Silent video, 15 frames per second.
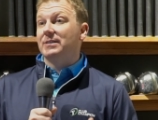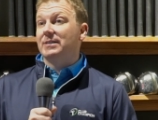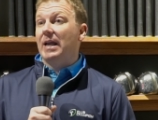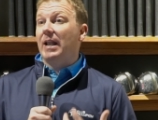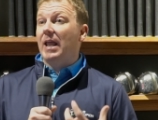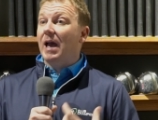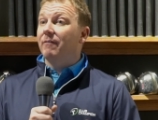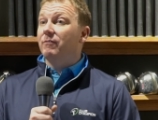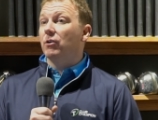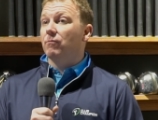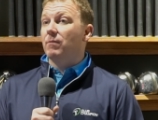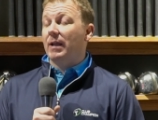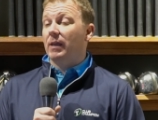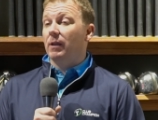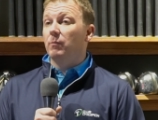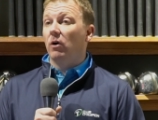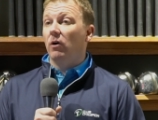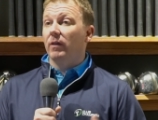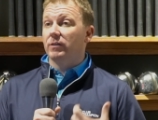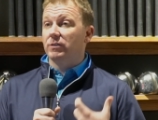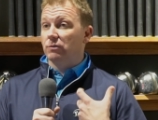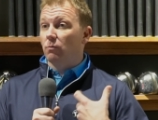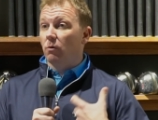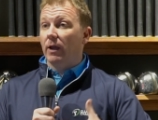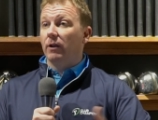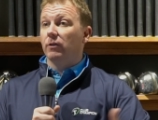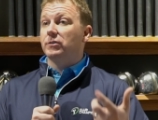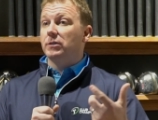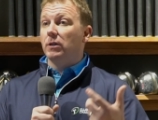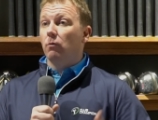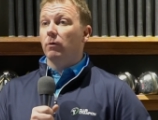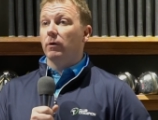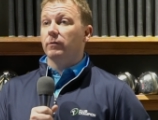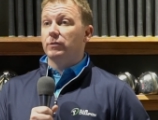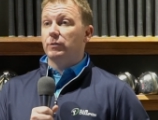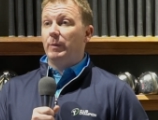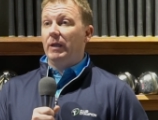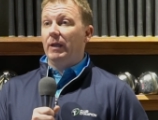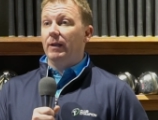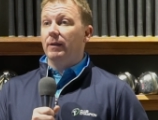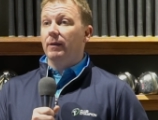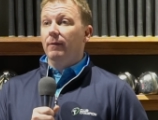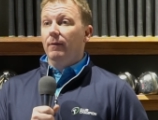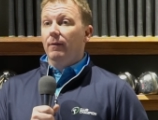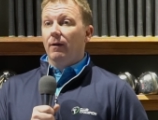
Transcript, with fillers: it's that heavier wrecking ball that's swung at a slower speed